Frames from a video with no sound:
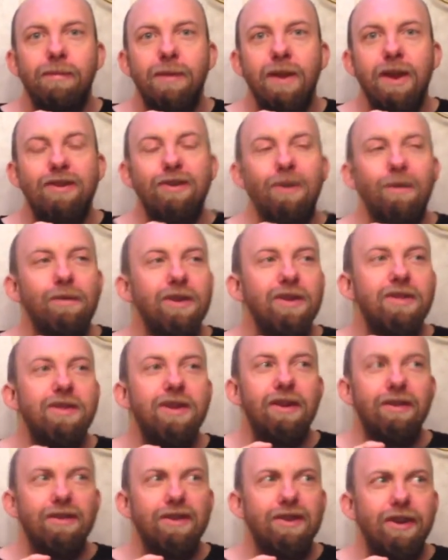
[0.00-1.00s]
It's only the
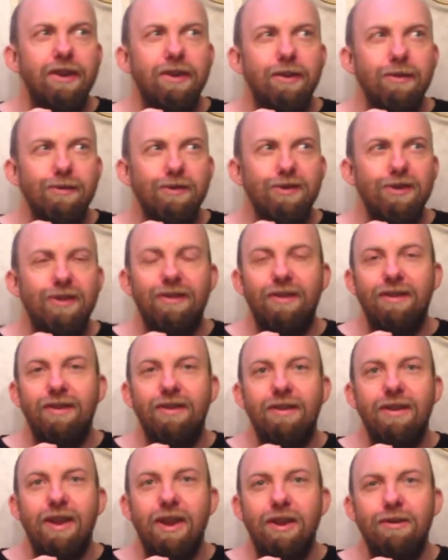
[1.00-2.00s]

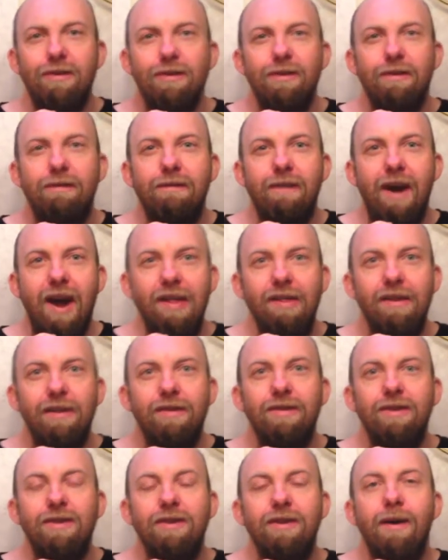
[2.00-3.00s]
institutions that use
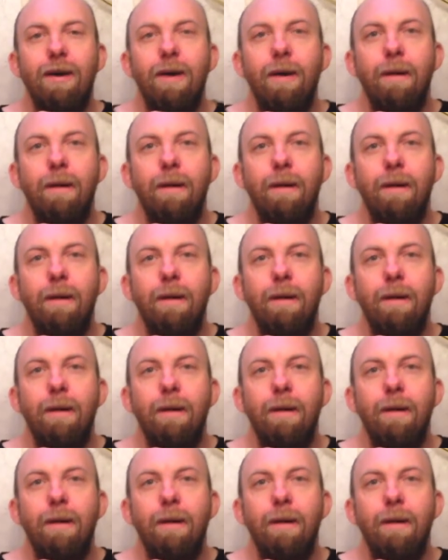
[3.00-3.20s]
violence